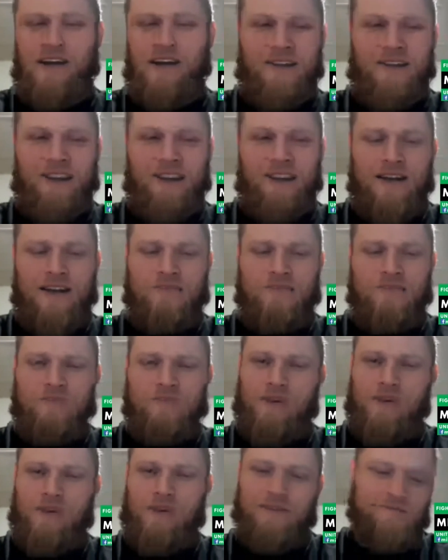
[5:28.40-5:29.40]
yeah,
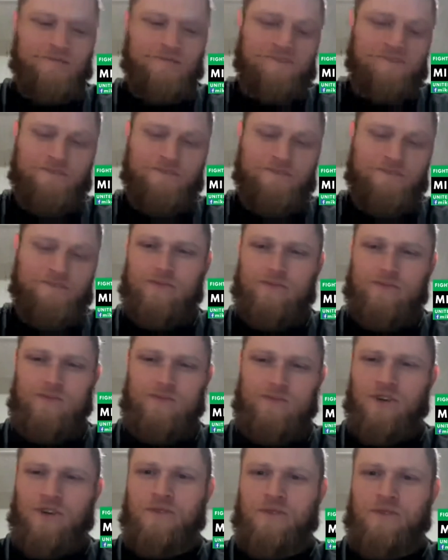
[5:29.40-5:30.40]

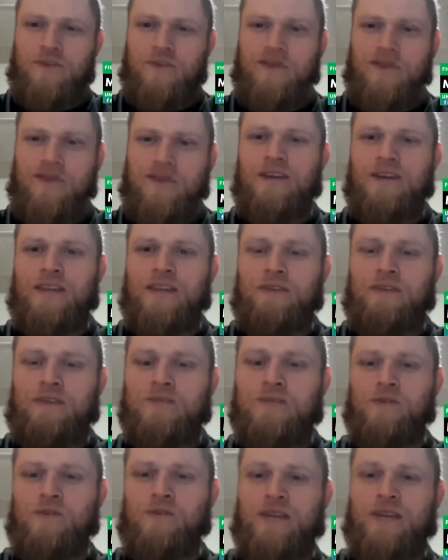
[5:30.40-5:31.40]
so that
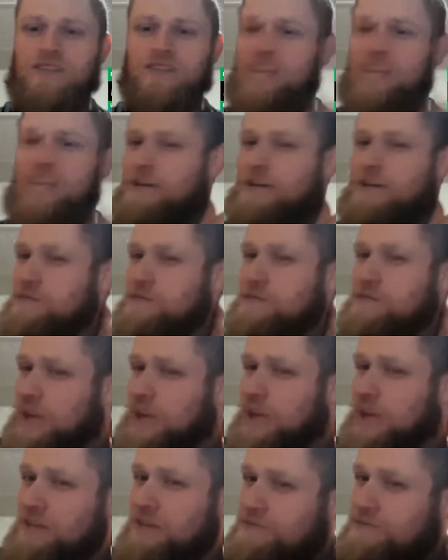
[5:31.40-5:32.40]
was where the wrestling came from. So
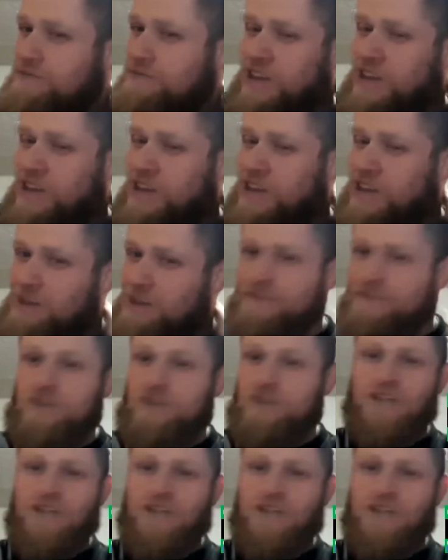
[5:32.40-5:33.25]
when I finally had my first